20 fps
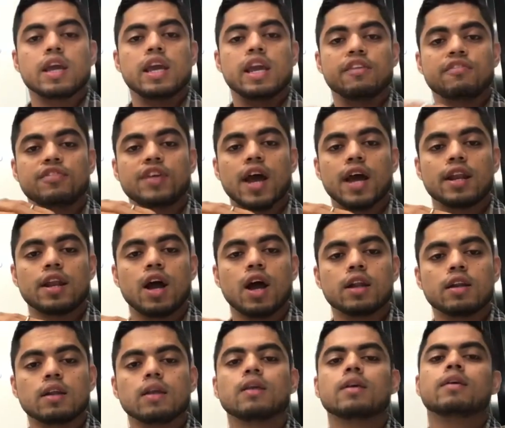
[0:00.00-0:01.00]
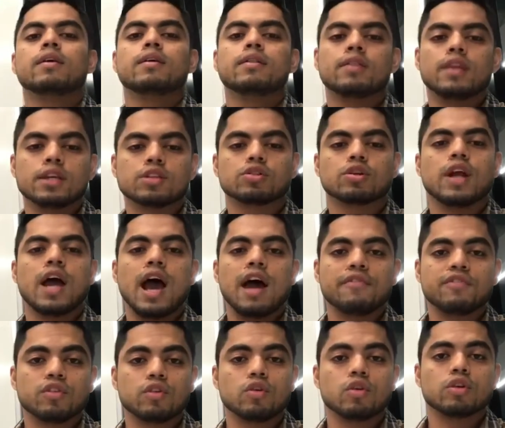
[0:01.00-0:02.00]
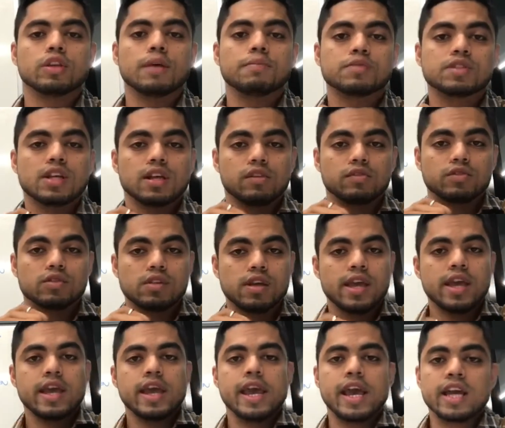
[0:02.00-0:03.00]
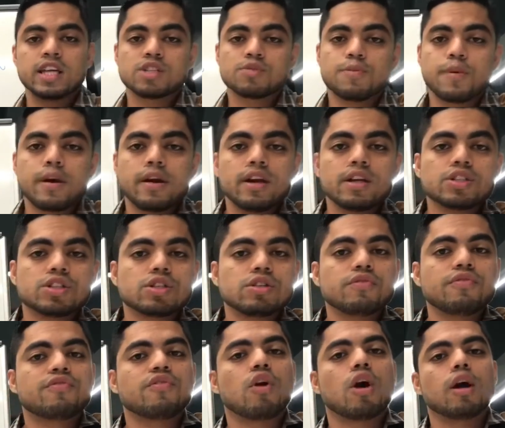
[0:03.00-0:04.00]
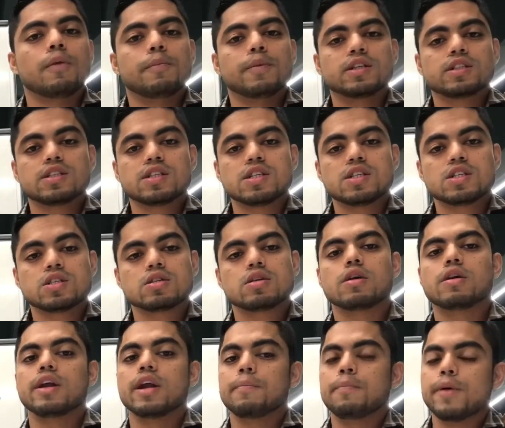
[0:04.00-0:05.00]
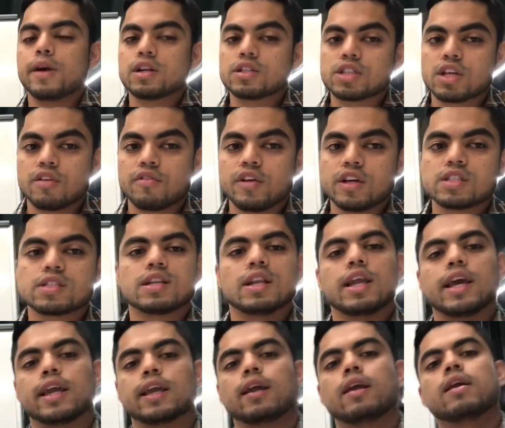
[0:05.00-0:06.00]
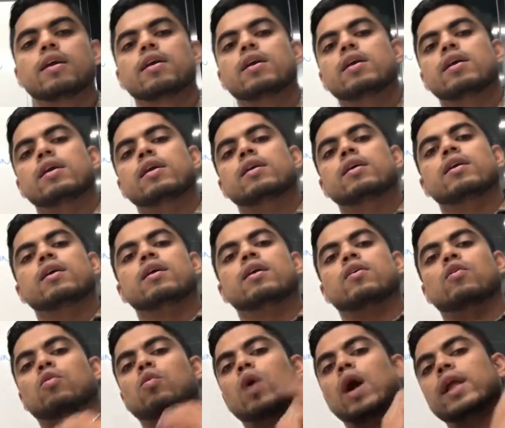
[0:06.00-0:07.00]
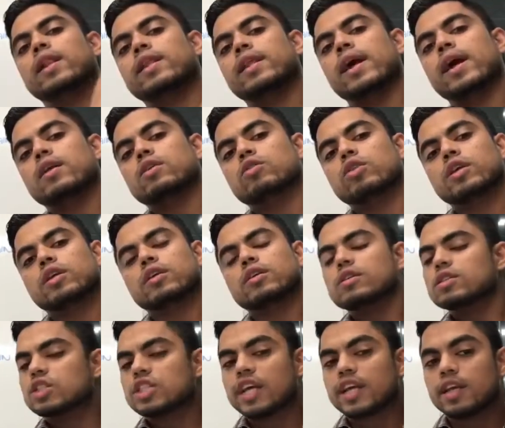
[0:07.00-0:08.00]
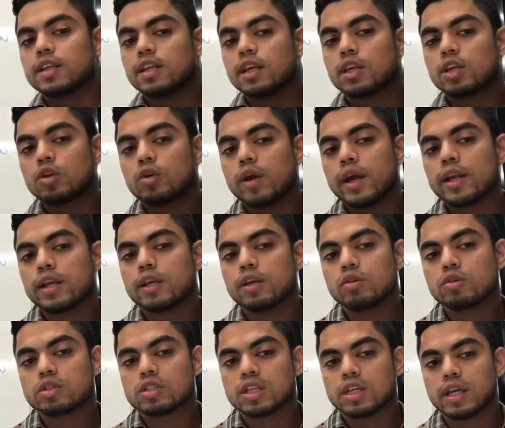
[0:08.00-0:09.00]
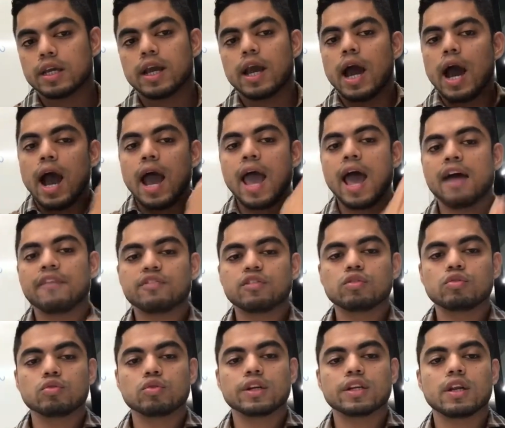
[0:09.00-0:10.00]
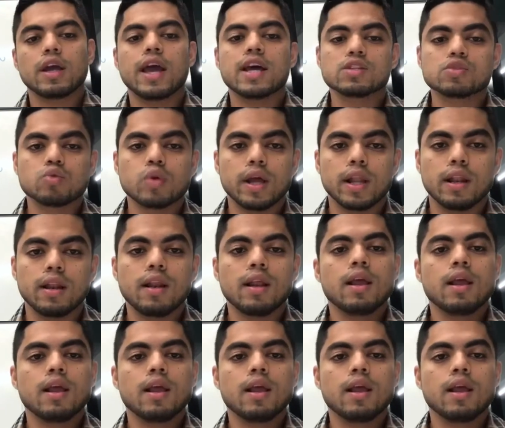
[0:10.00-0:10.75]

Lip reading: If they are not, they should have to grow themselves. Aspiration for business repair service, like while they are doing checking the QA and QC, I have to do it as well.